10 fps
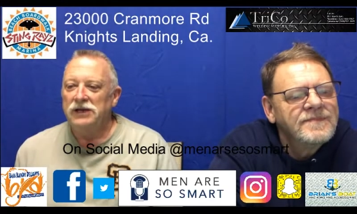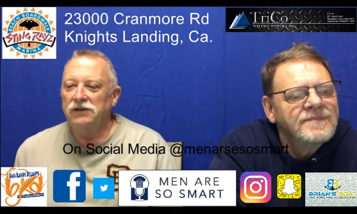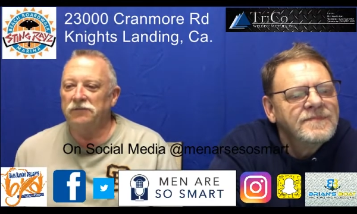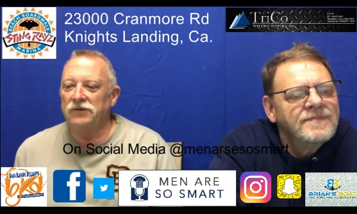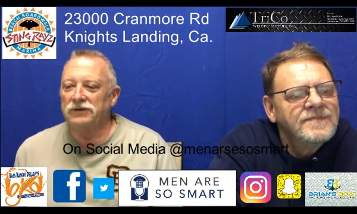
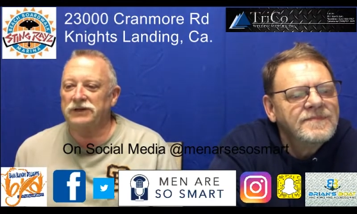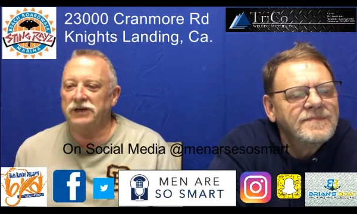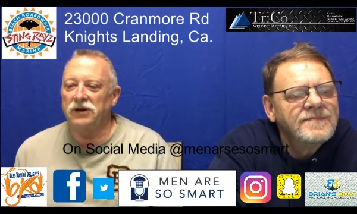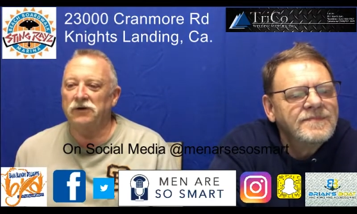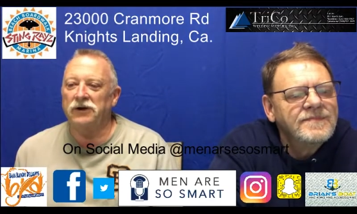Speaker 1: you feel
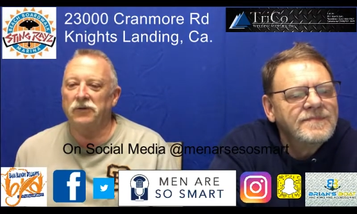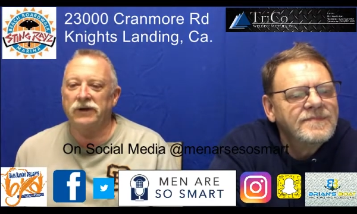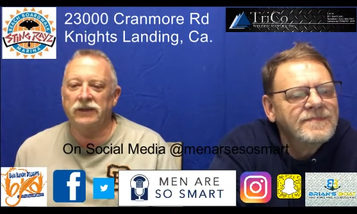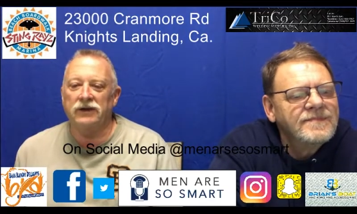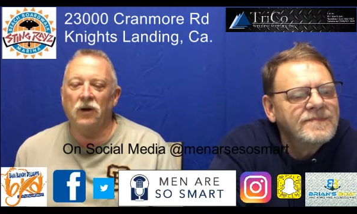secure
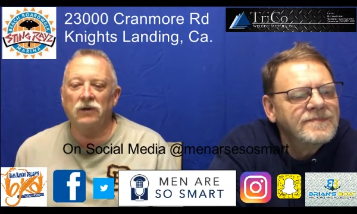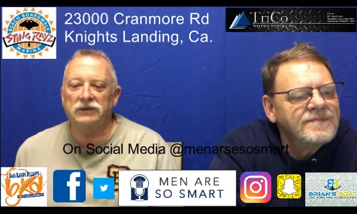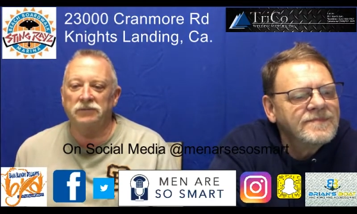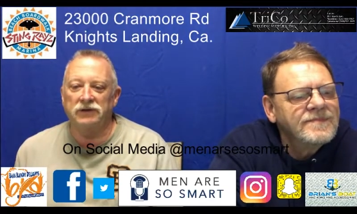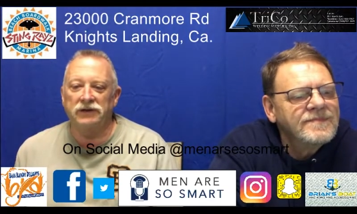knowing that
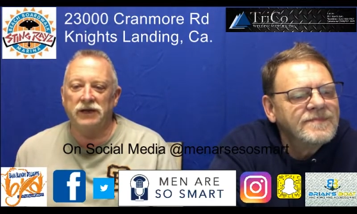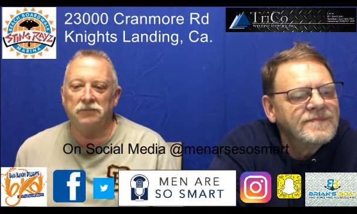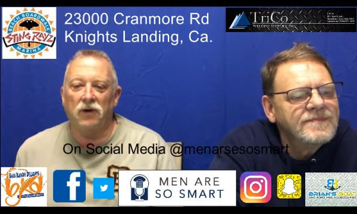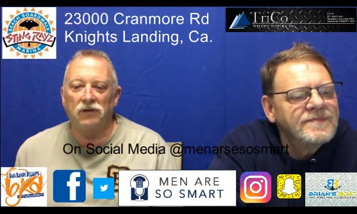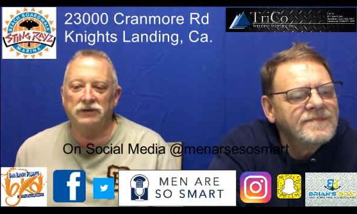ultimately
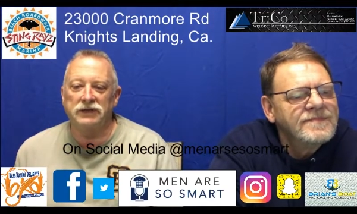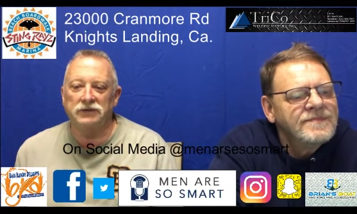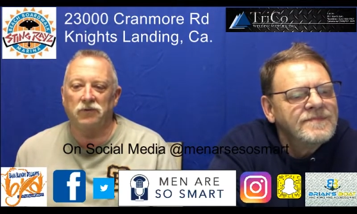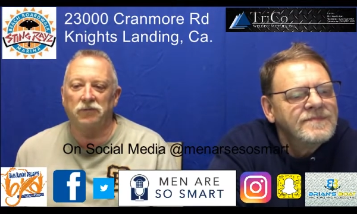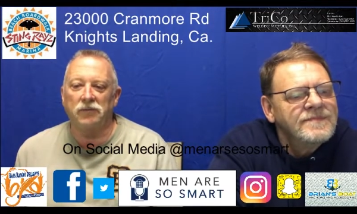
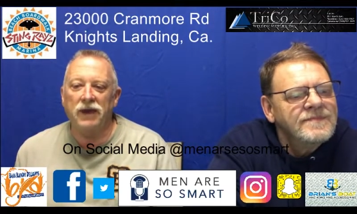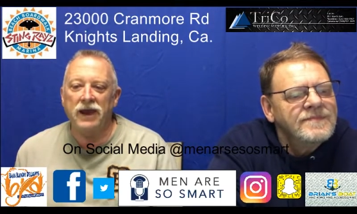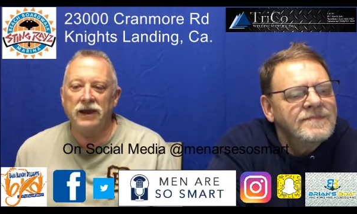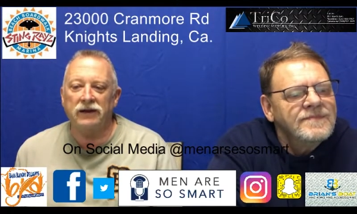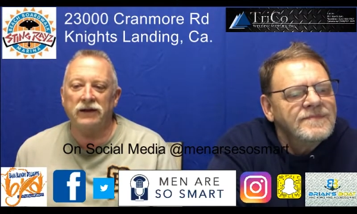apologies will be
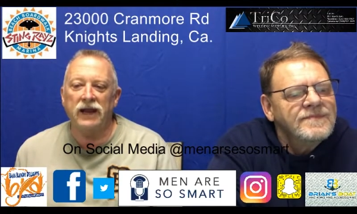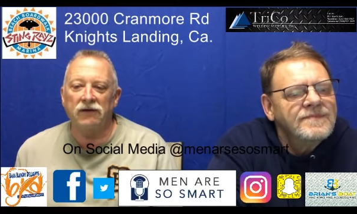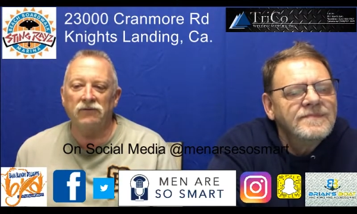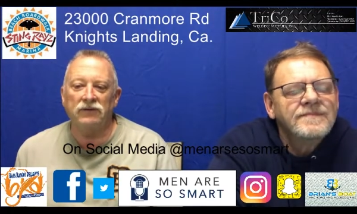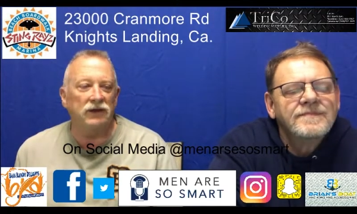made and
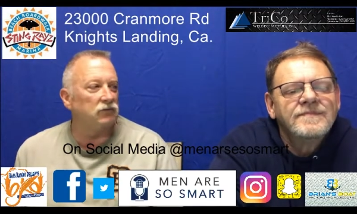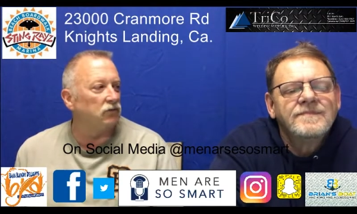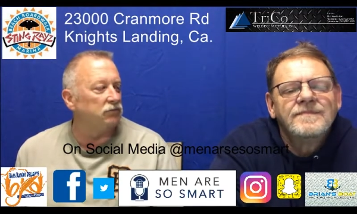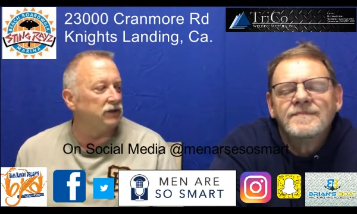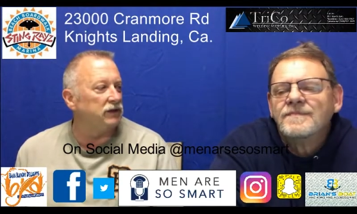everything
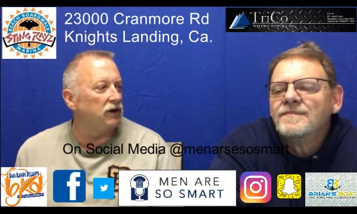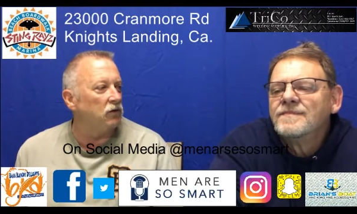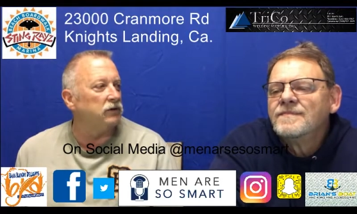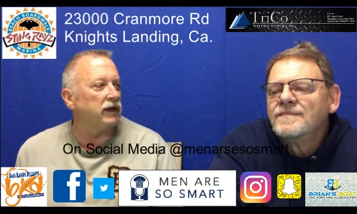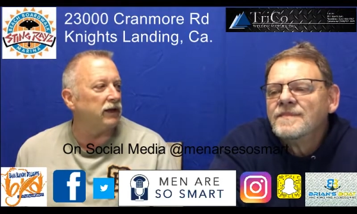will be
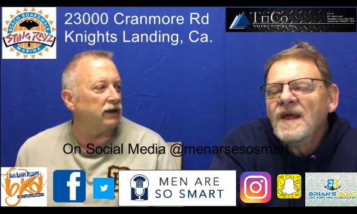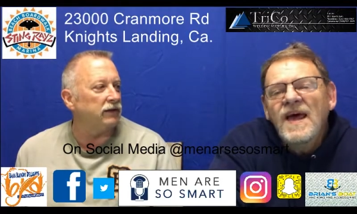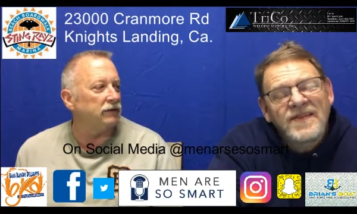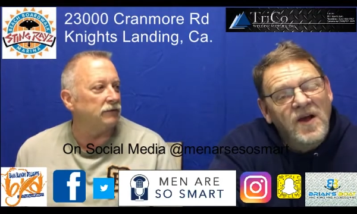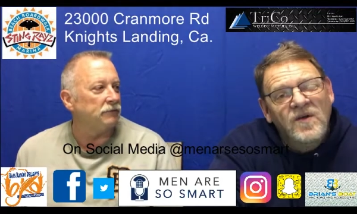okay.
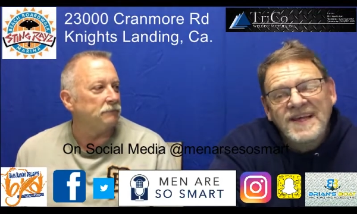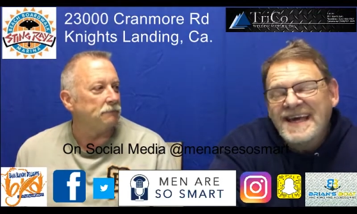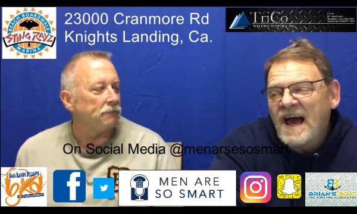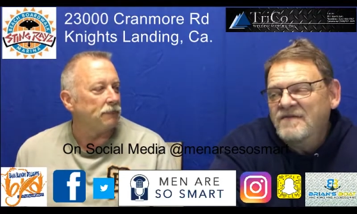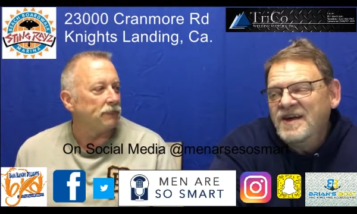
Speaker 2: The only
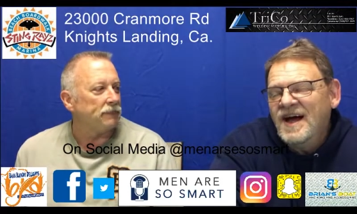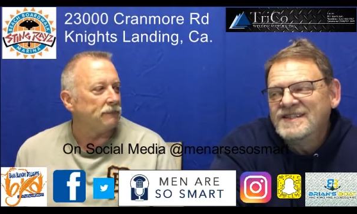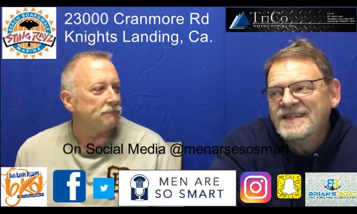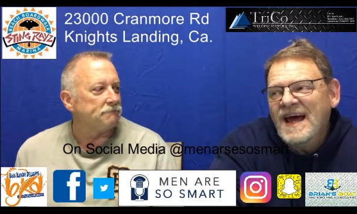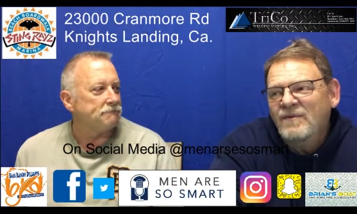
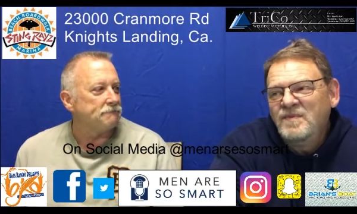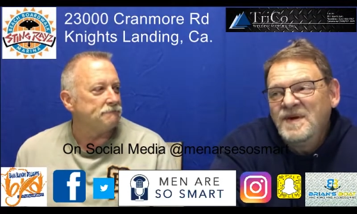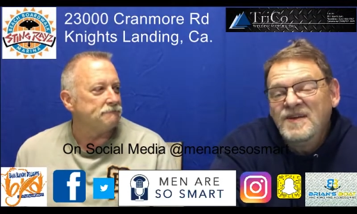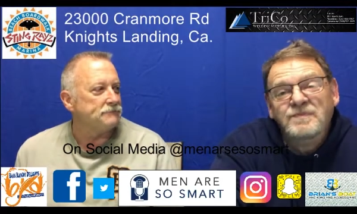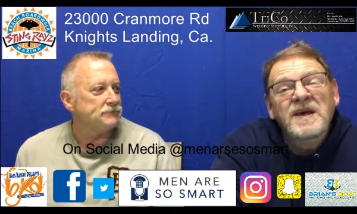caveat to that would
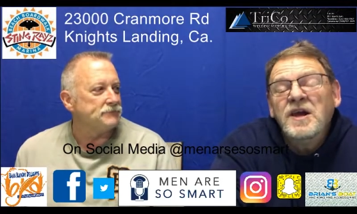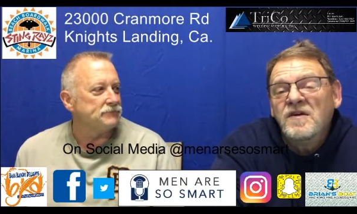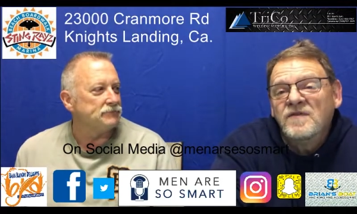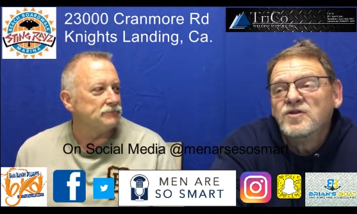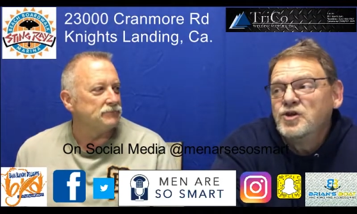be be
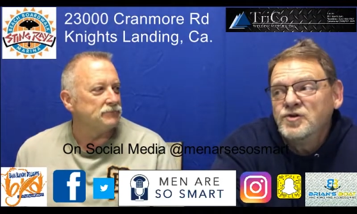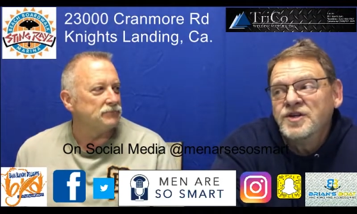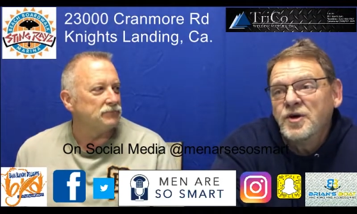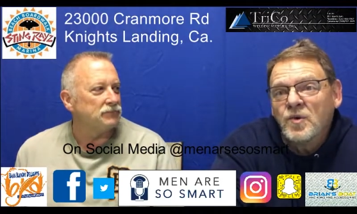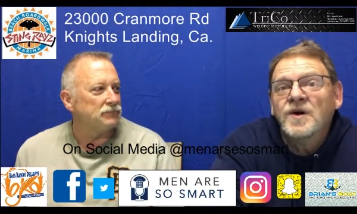careful
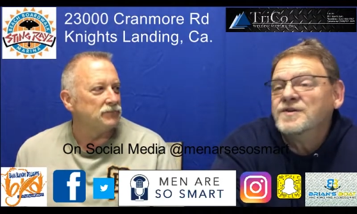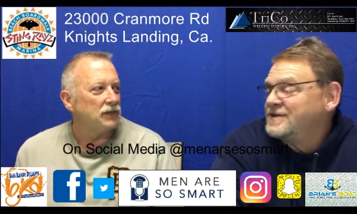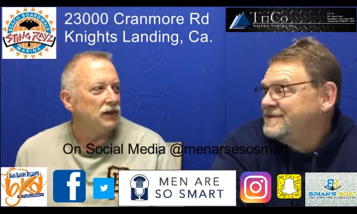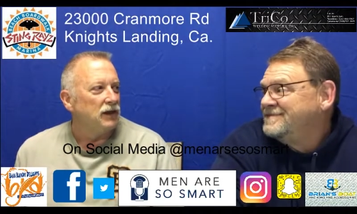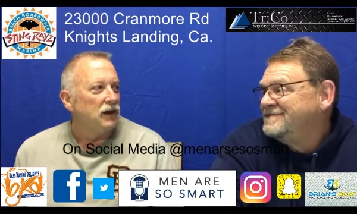choosing your
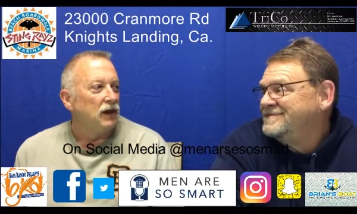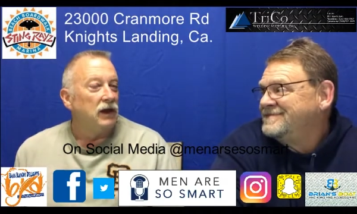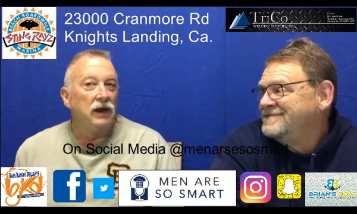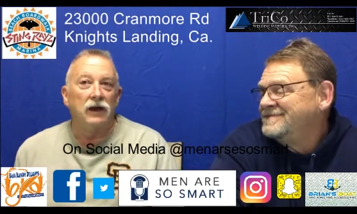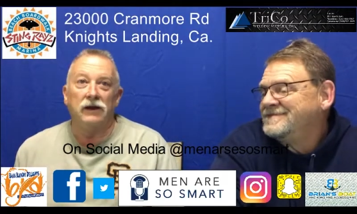words.
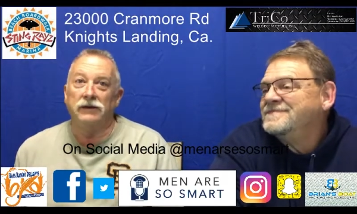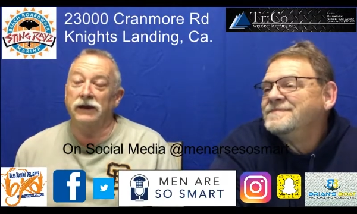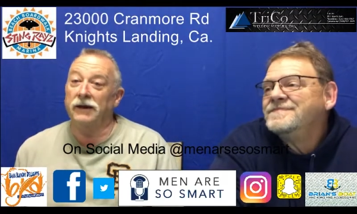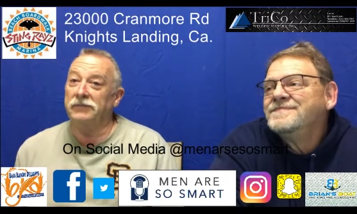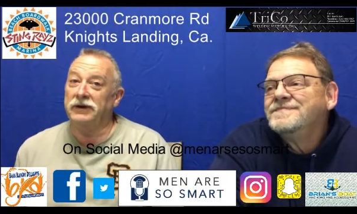
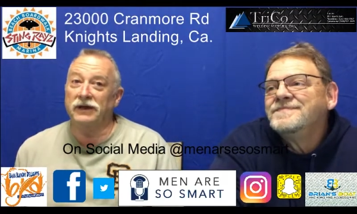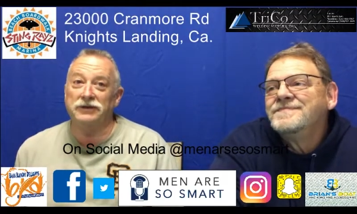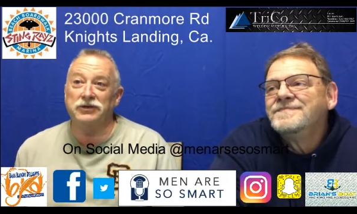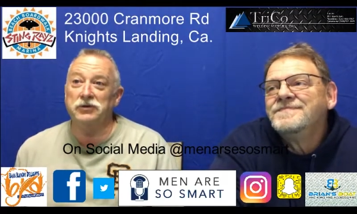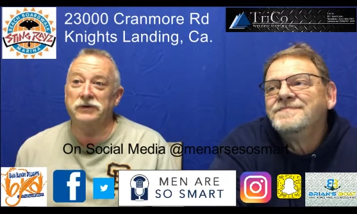
Speaker 1: Yeah,
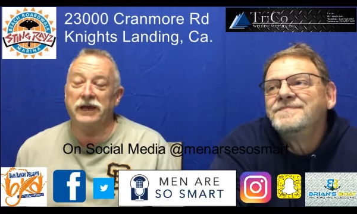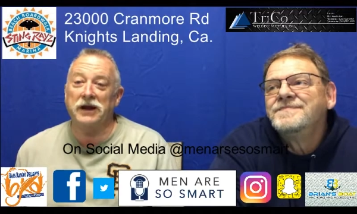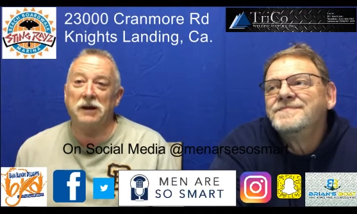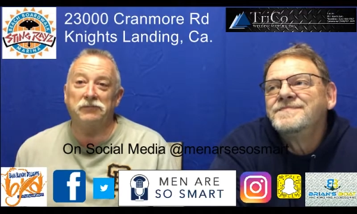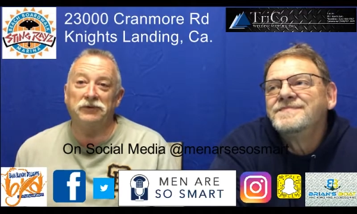because you
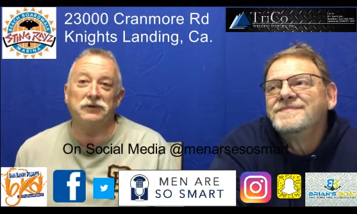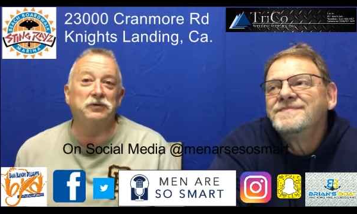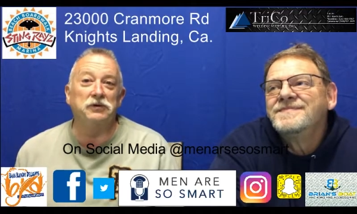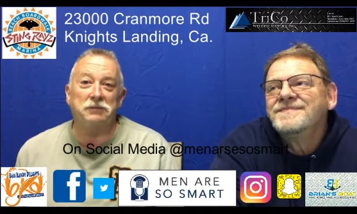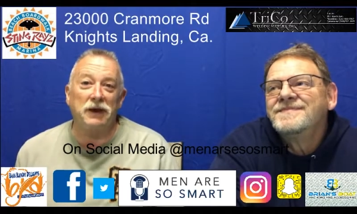cannot put the
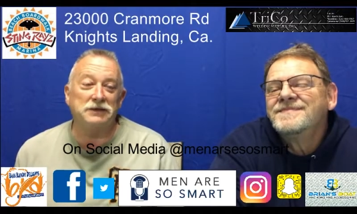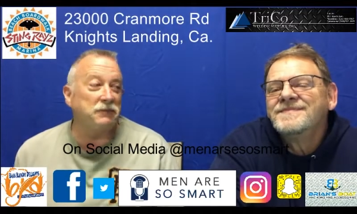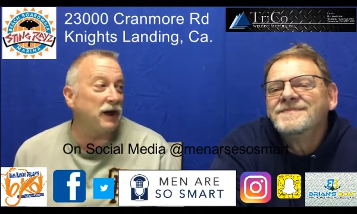toothpaste